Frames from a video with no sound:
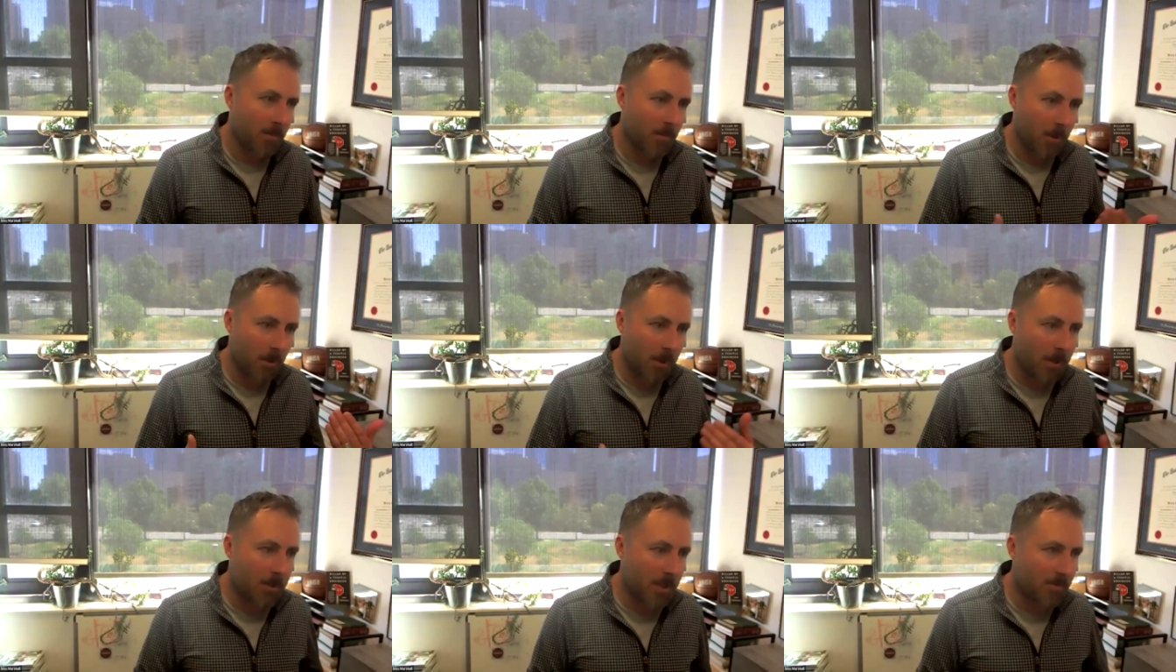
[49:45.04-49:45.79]
but a
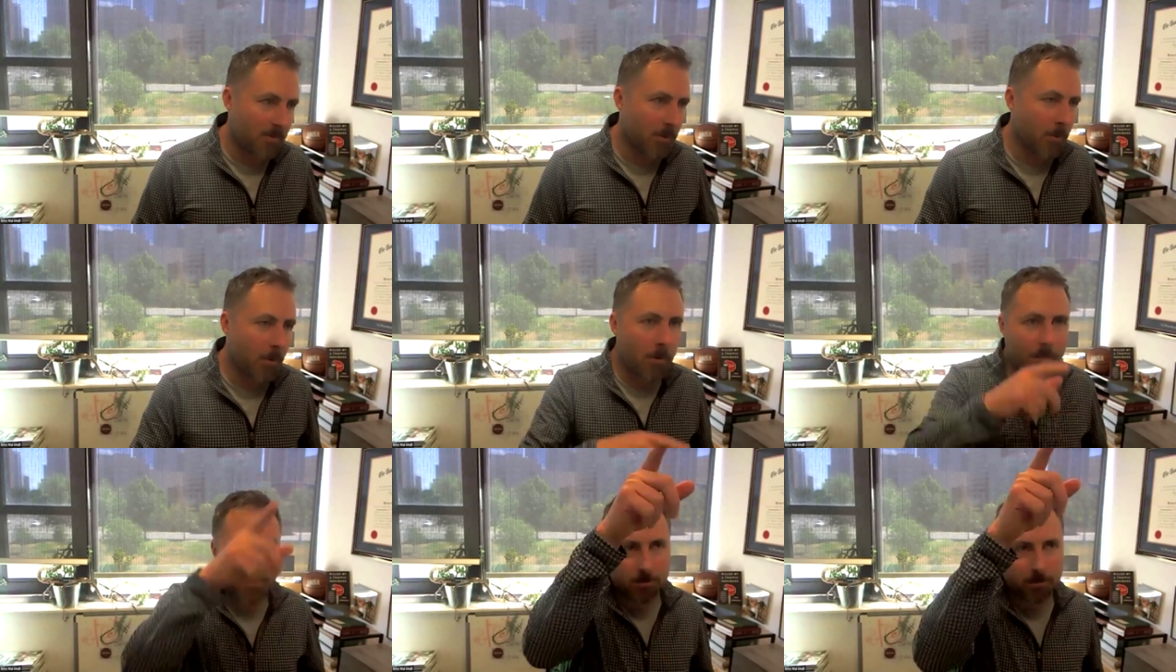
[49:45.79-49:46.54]
lot of times we won't. I
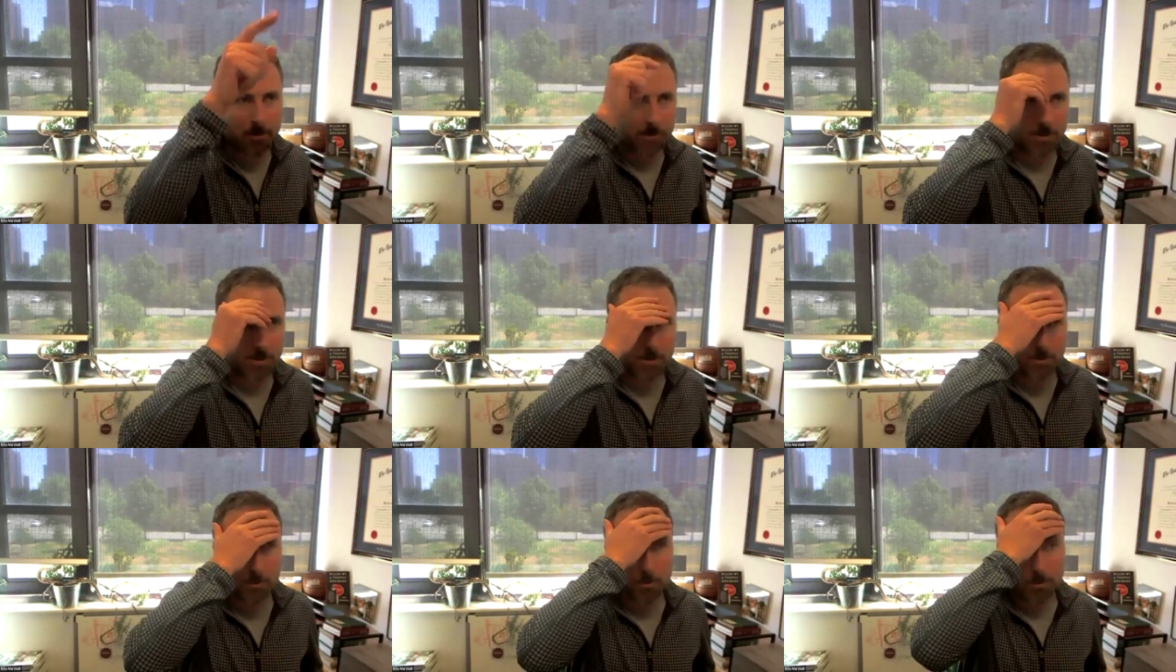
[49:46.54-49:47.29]
mean, so there's a
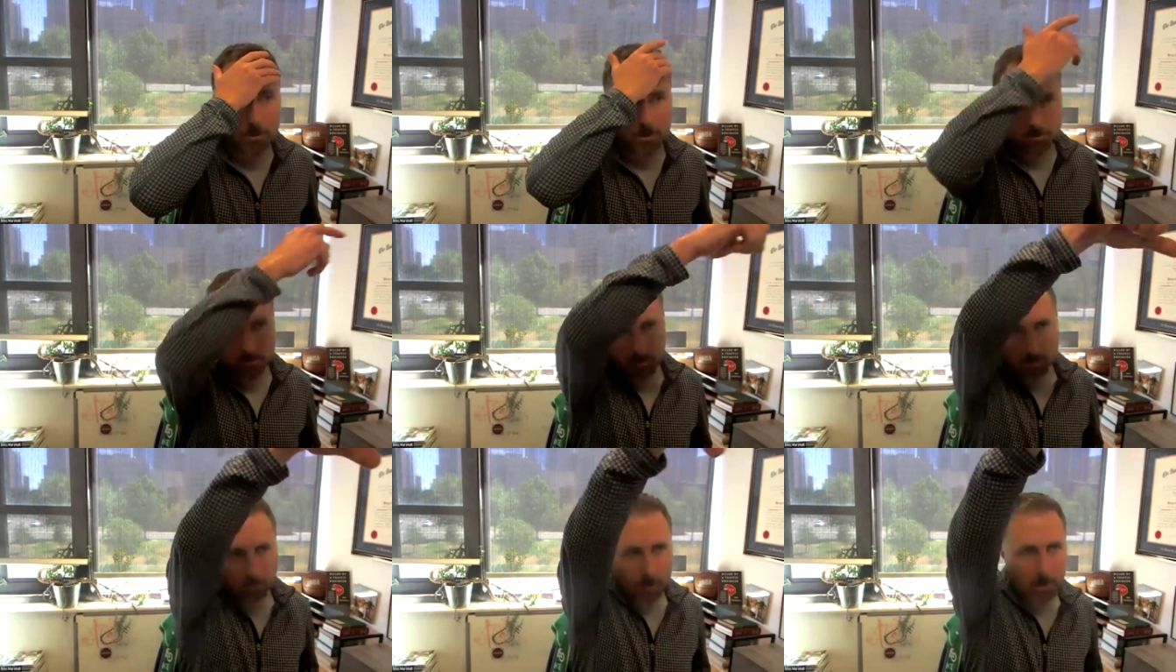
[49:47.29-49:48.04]
school
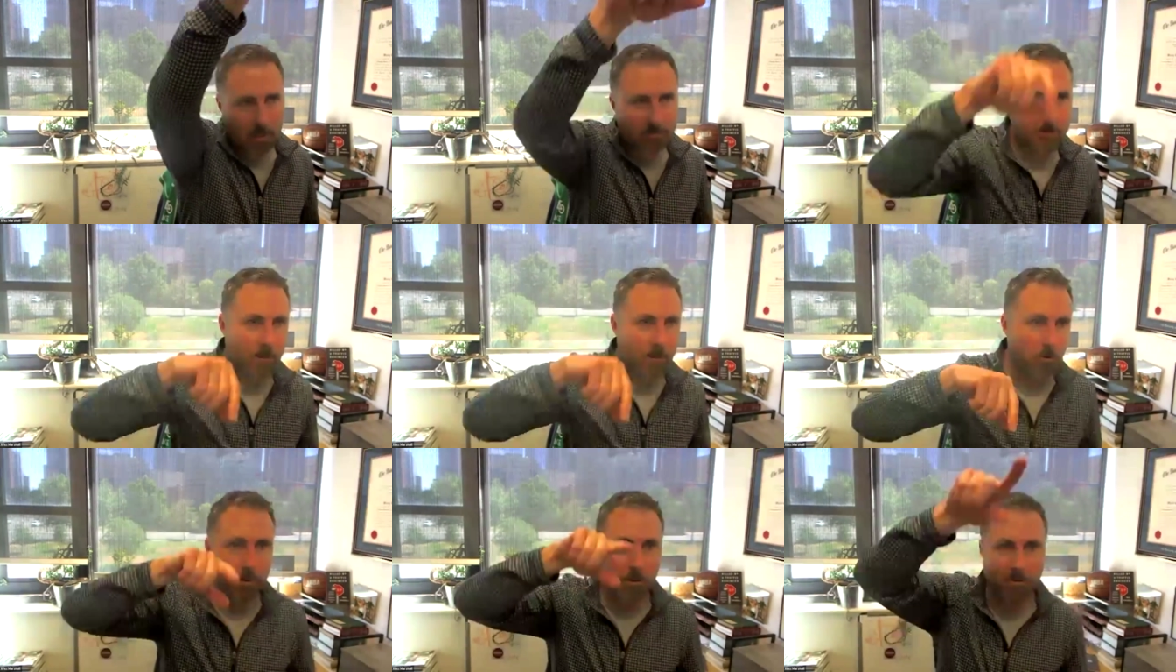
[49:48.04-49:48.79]
like right off of
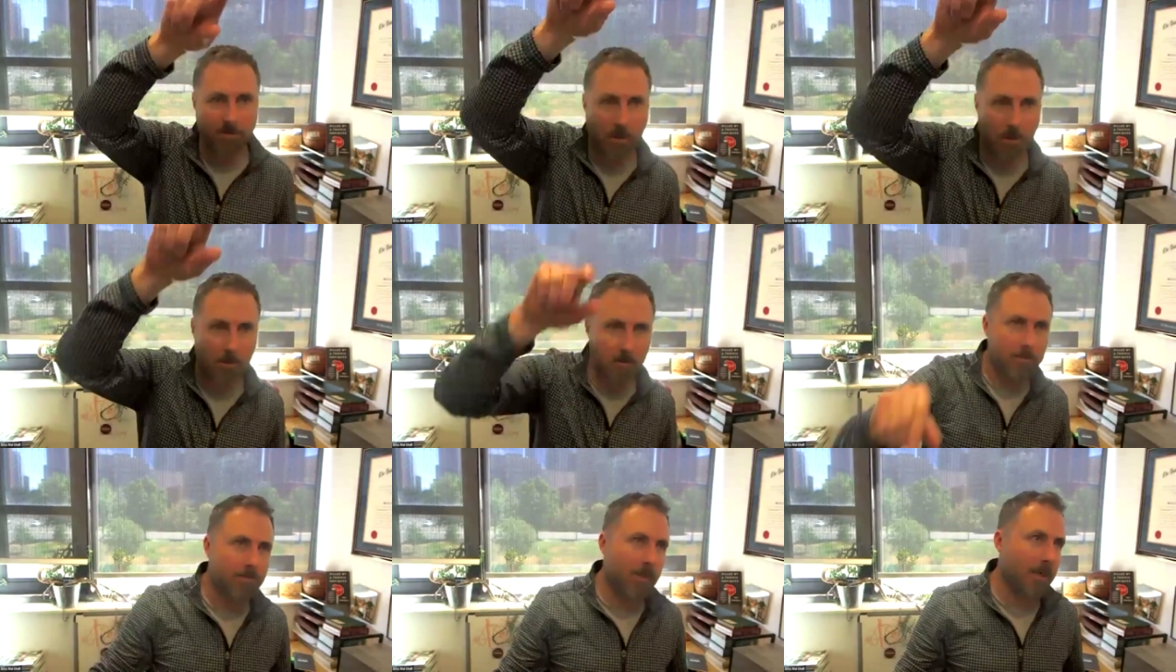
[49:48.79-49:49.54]
Federal Boulevard,
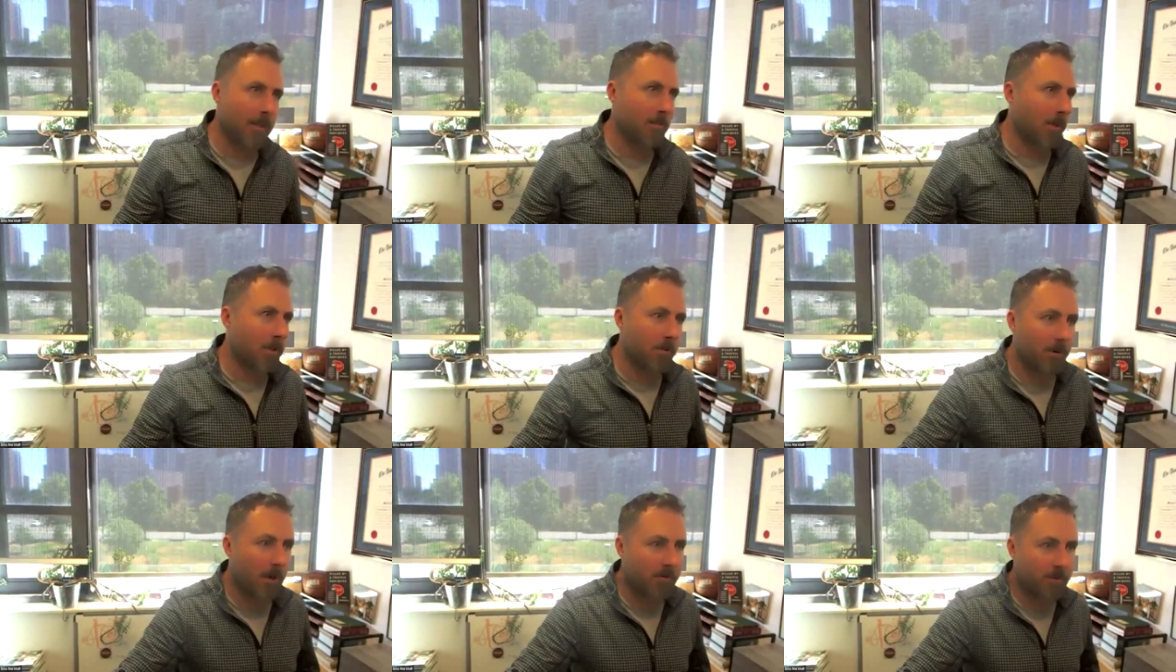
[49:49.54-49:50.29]
not too
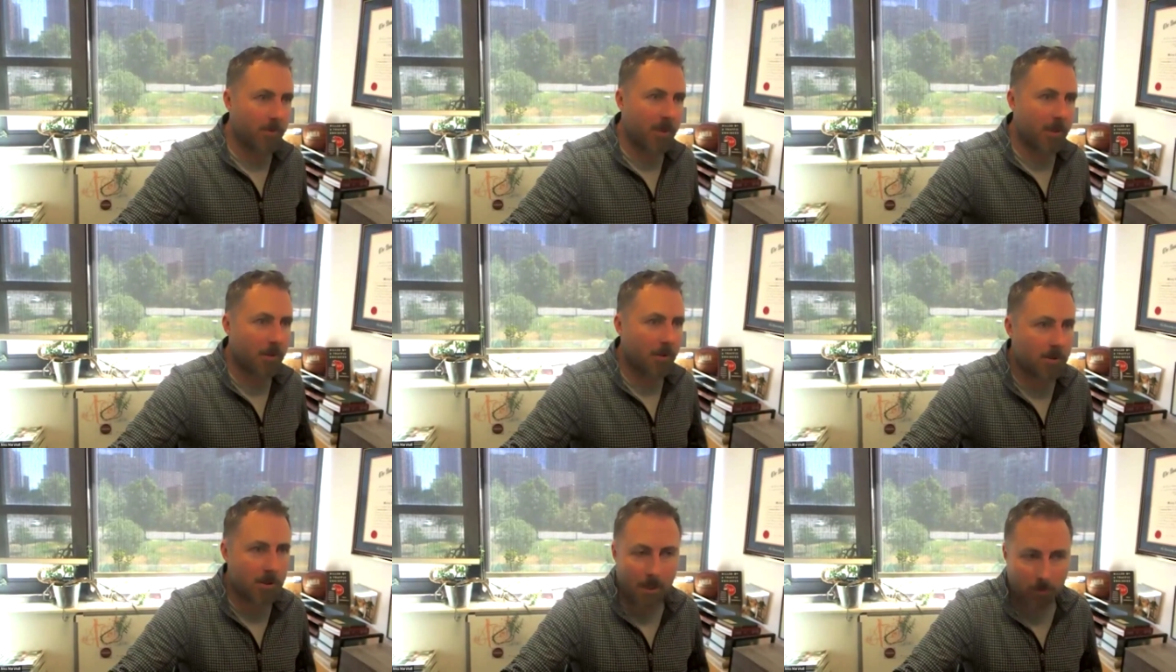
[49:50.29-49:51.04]
far from here.
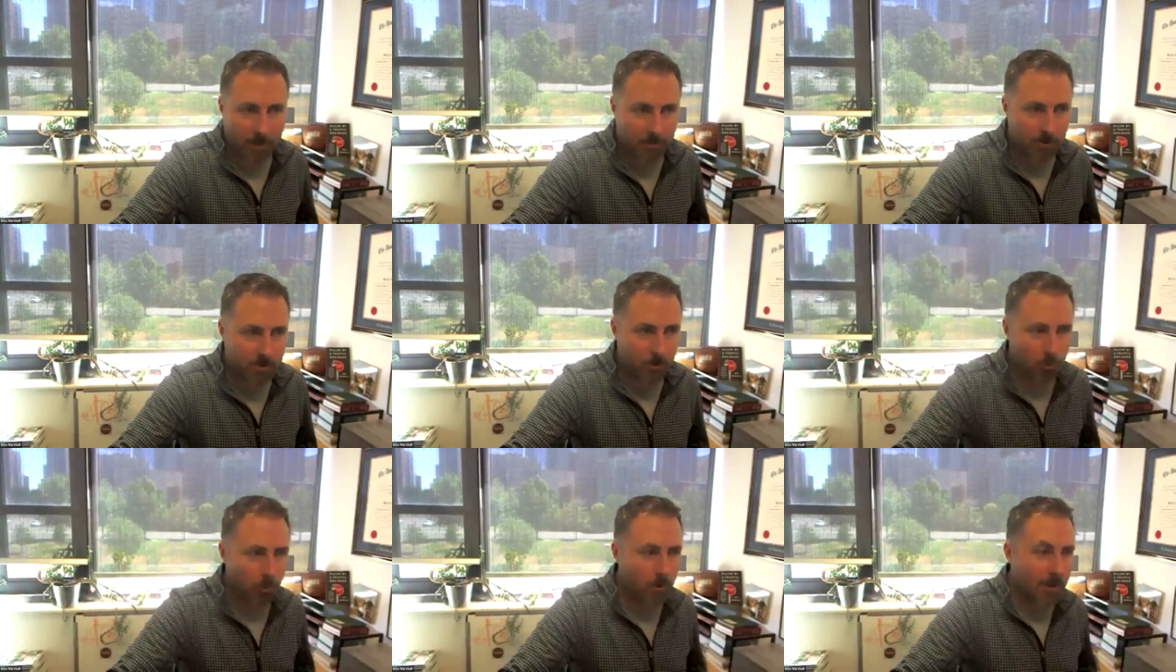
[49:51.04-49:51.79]
It's an elementary
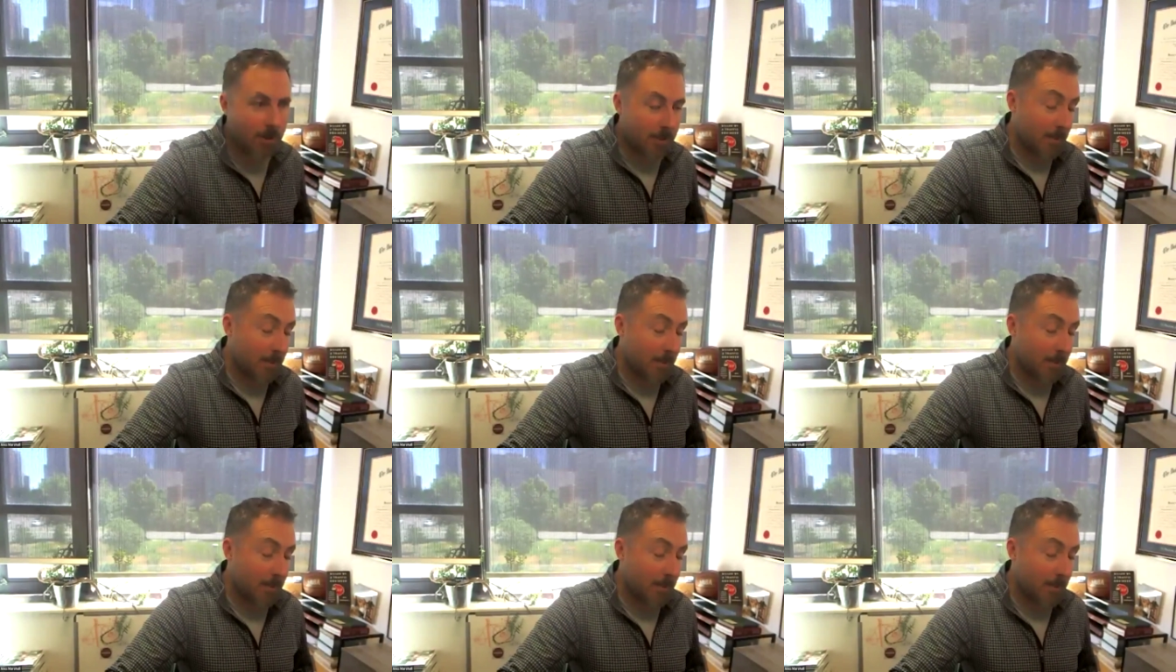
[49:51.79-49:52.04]
school.